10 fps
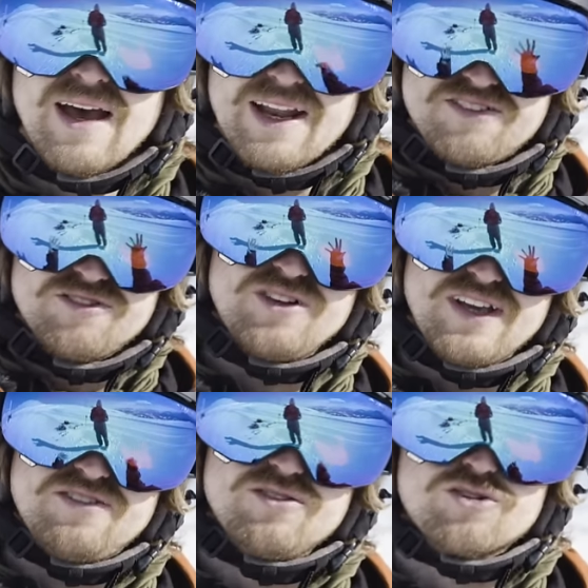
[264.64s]
And I
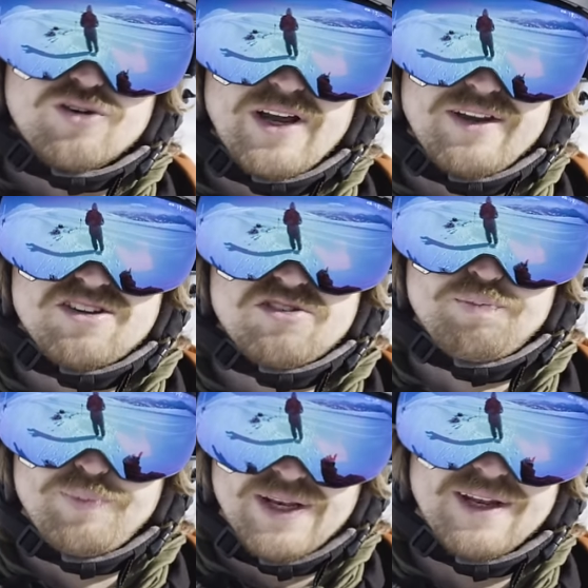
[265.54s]
suggest you try
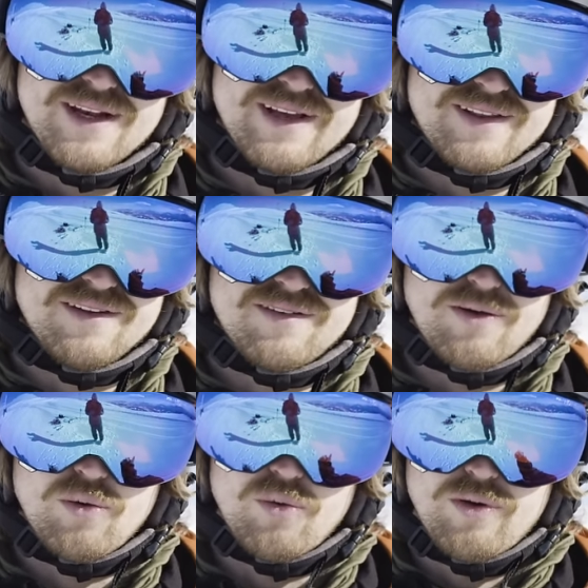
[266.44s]
spinning like this
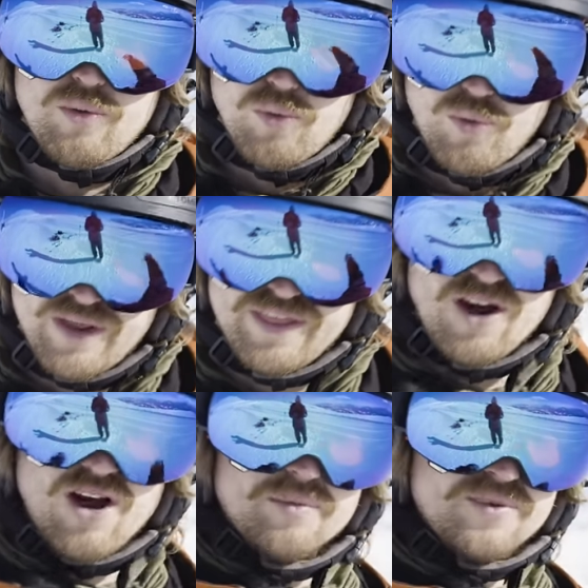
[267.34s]
with the
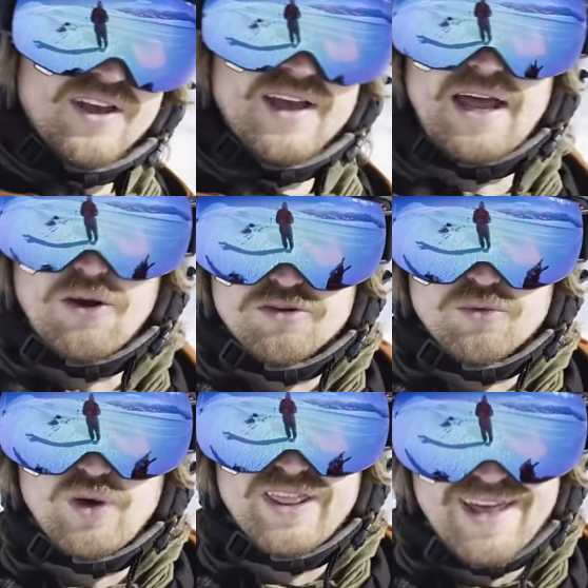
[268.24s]
arms and
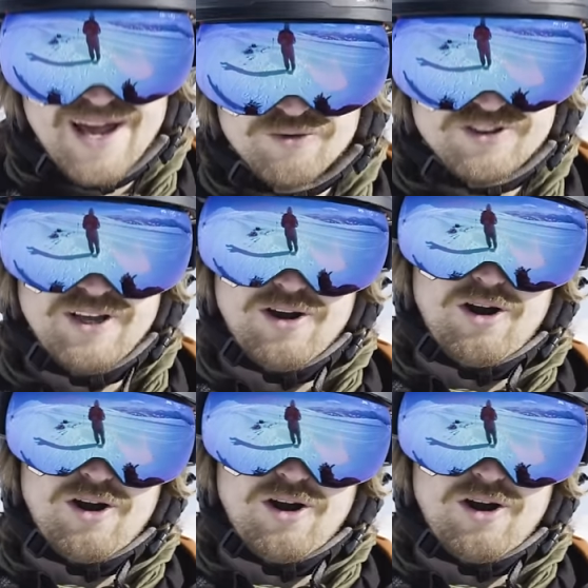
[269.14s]
also without the